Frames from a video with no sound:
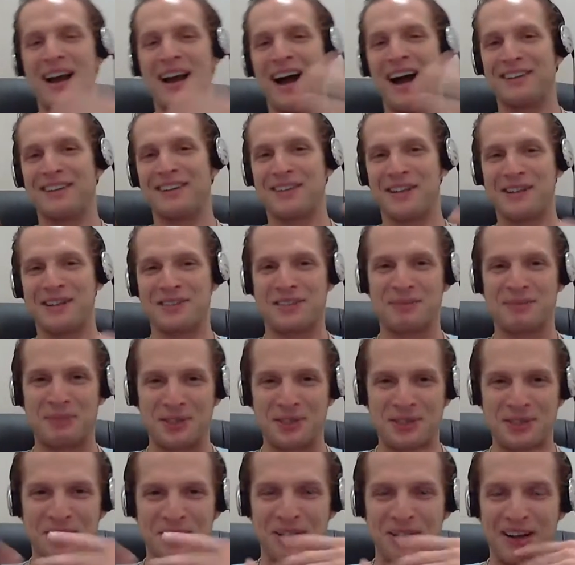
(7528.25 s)
I saw this
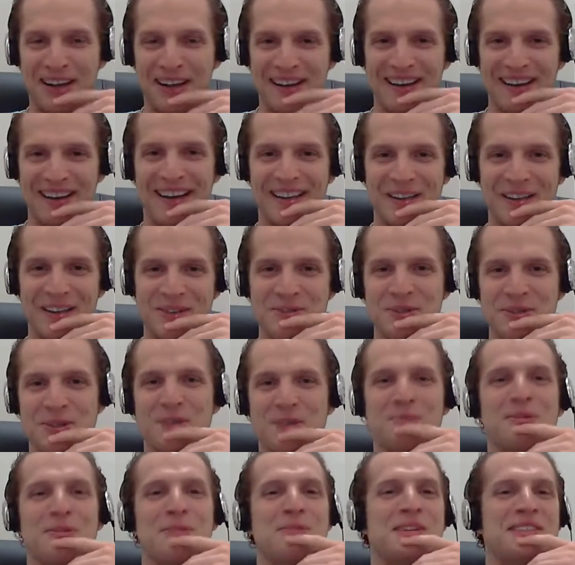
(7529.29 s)
commercial on
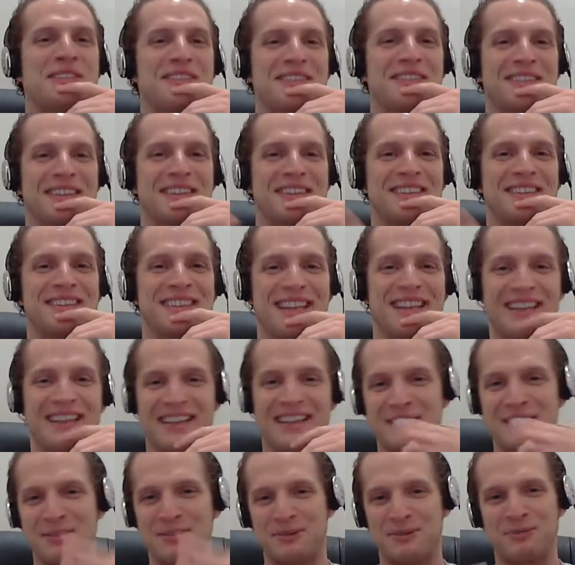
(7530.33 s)
YouTube from this
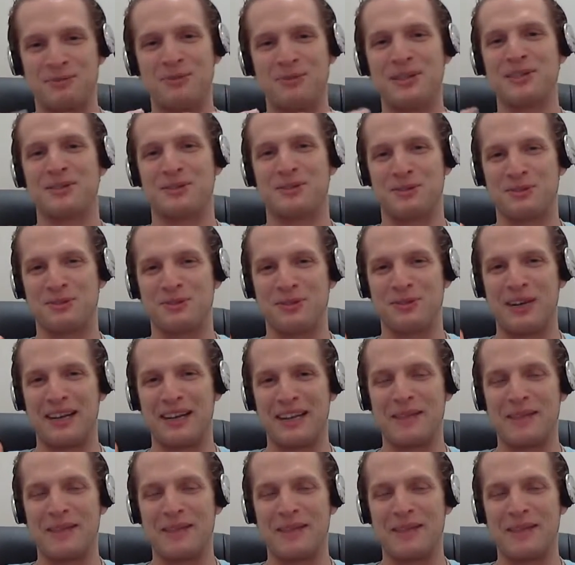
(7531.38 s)
is funny.